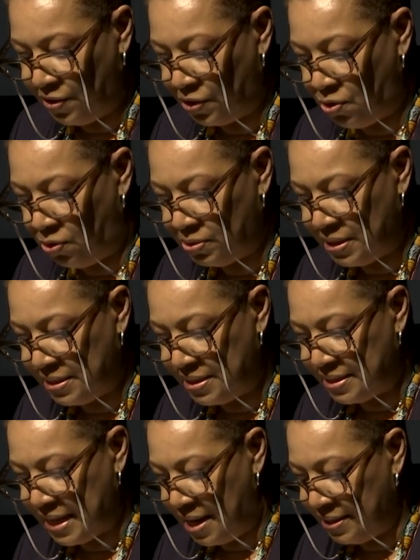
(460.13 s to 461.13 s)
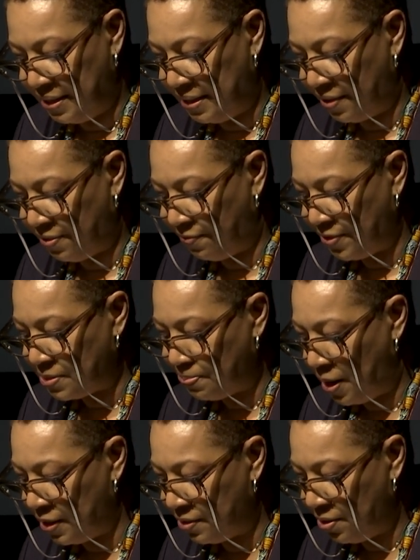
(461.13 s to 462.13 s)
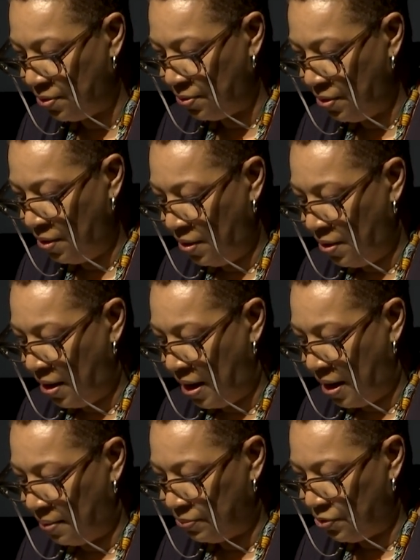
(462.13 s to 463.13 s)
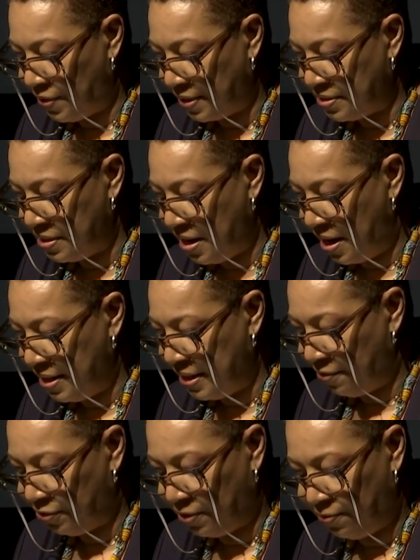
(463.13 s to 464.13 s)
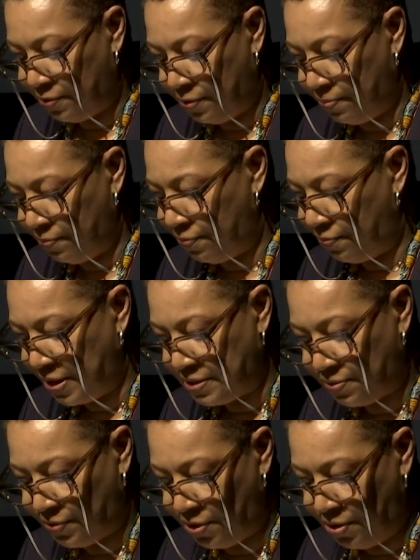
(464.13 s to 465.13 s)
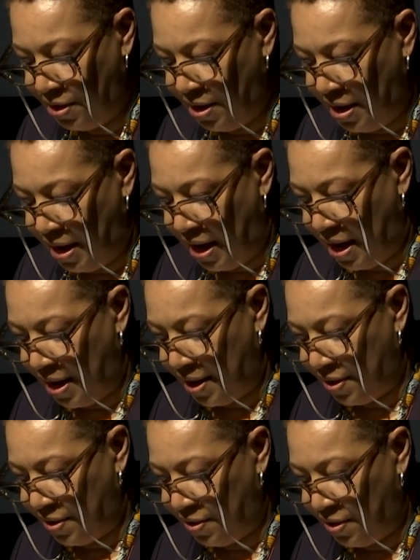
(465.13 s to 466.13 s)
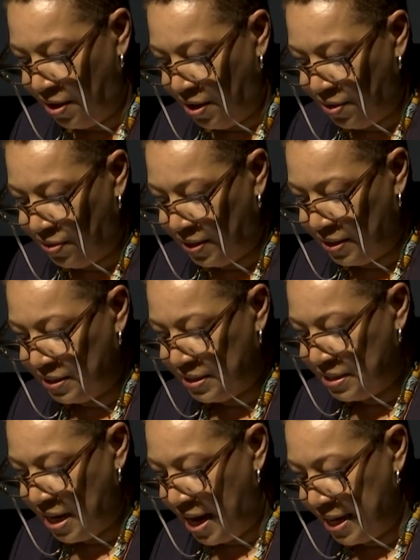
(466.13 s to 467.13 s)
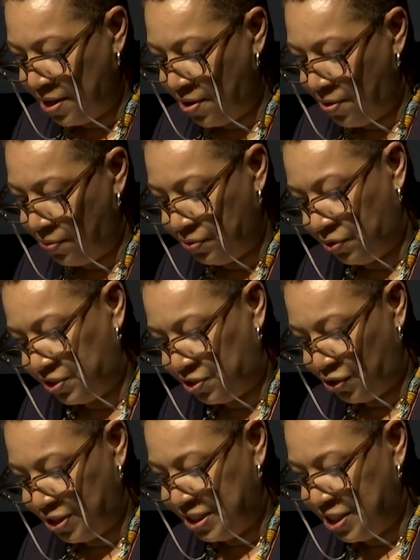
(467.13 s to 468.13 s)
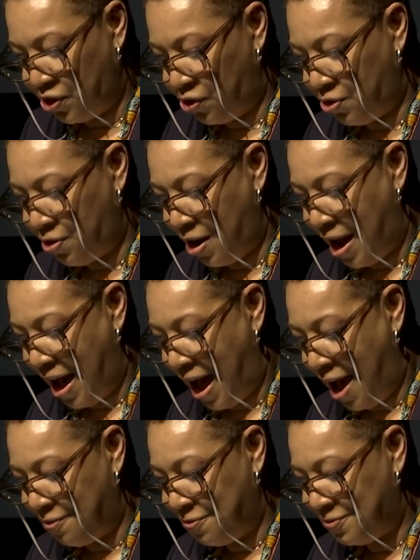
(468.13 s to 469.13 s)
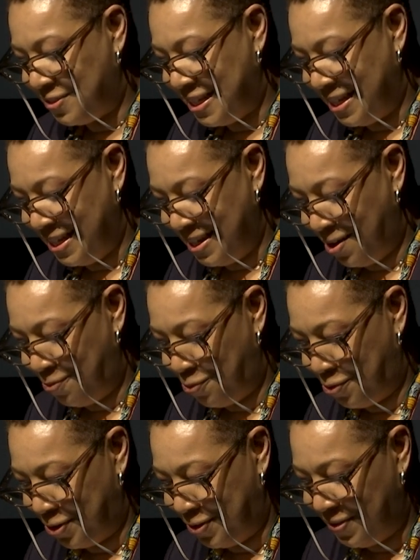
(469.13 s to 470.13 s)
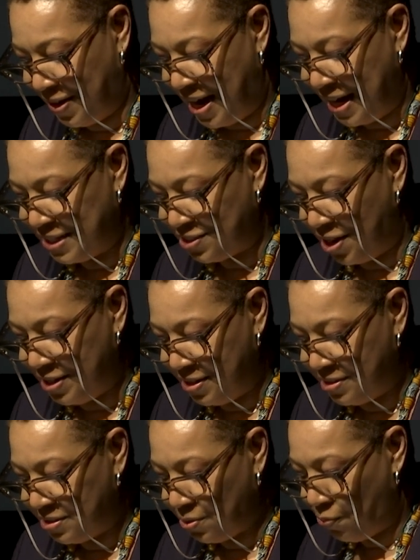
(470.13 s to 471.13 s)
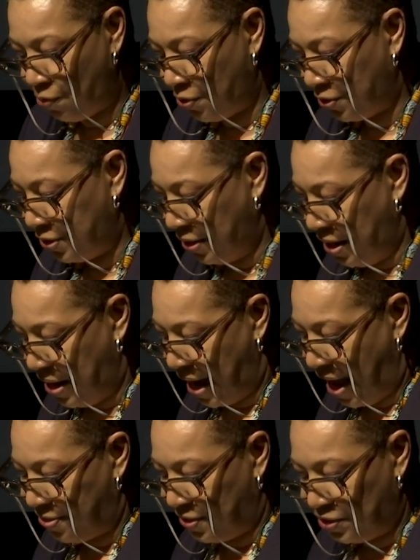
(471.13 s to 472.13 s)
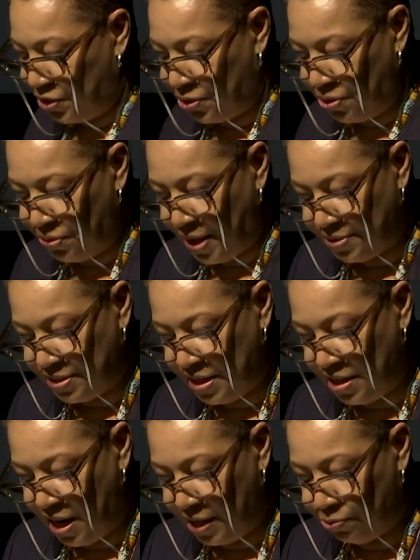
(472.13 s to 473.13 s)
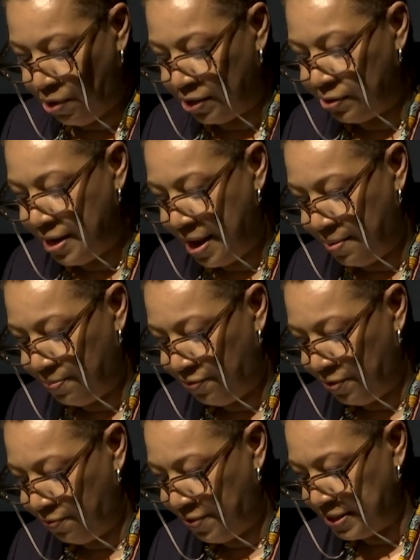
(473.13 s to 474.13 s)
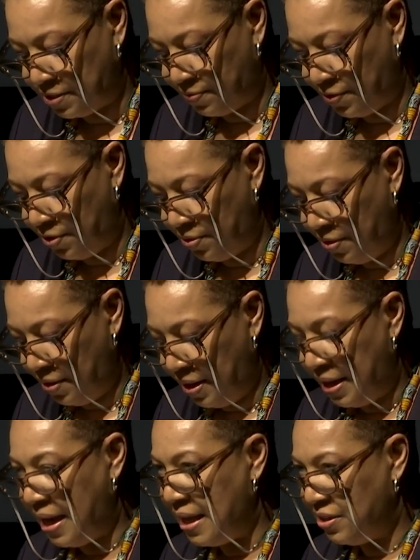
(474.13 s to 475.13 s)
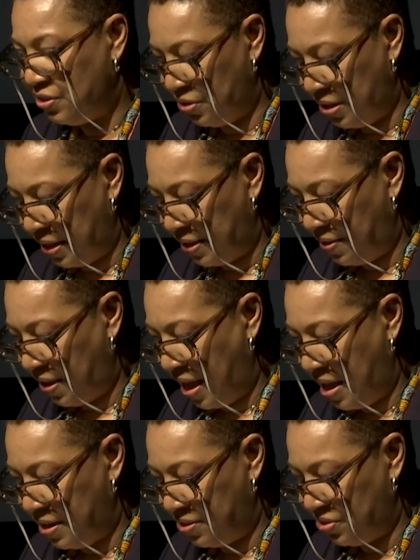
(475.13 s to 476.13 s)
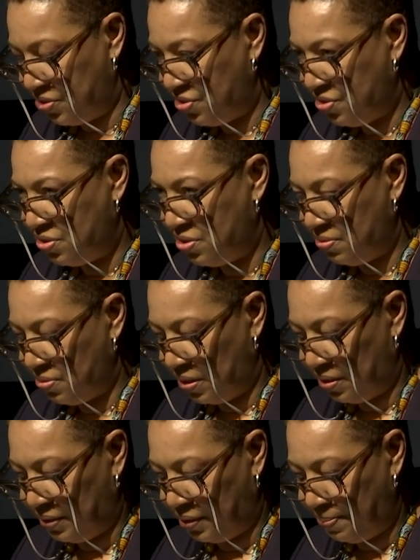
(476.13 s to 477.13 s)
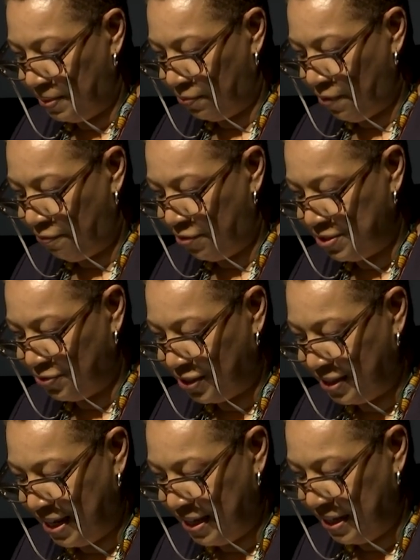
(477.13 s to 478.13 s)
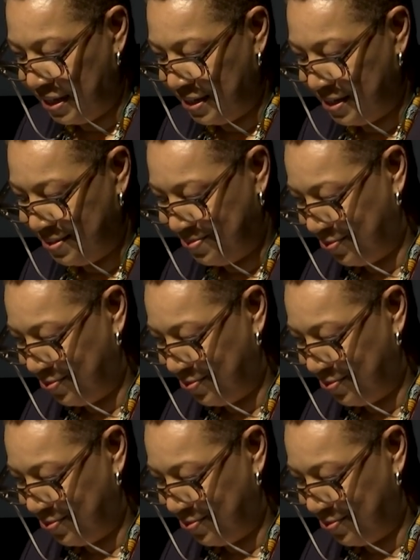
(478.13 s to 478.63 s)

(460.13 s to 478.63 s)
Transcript: the Golden Stallion at the FESPACO, um, two thousand nine African Film Festival, uh, the Dio, oh, sorry, Dior A F T Award, the highest audience award at the two thousand nine Rotterdam Film Festival, and uh, and just a little bit of reference for Canadian